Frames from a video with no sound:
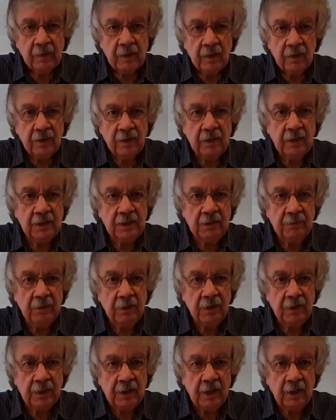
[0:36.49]
Thursday
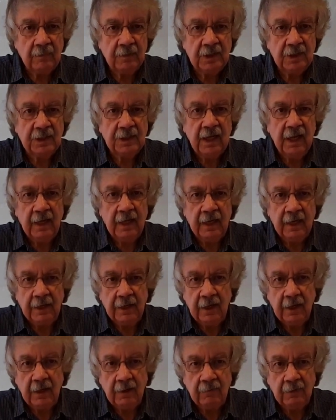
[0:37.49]
Murder Club is set in
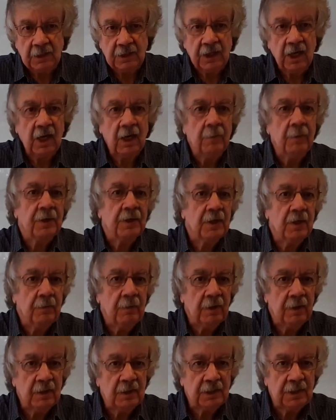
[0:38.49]
a retirement
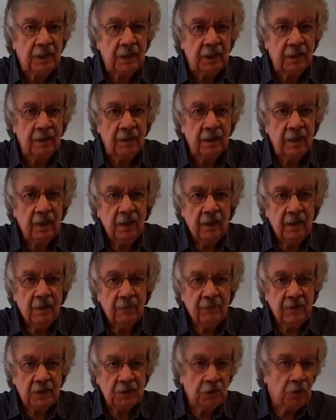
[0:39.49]
community in a
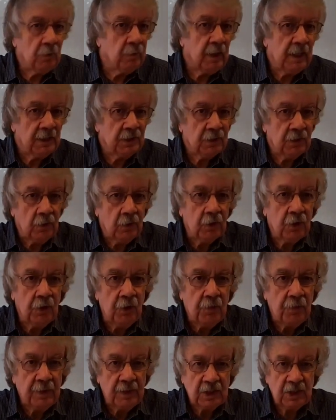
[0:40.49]
fictional place called
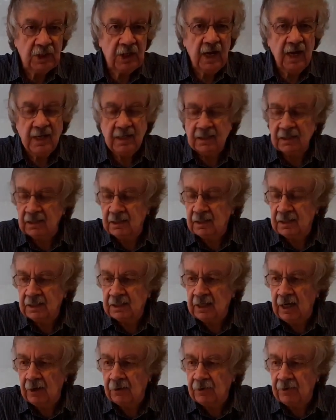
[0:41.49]
Cooper's Chase in the
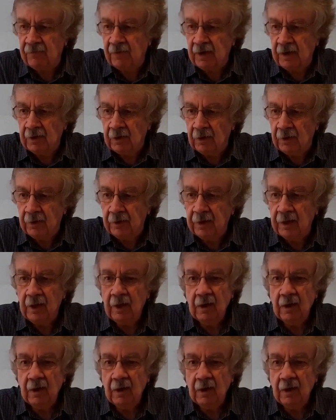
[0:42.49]
south of England,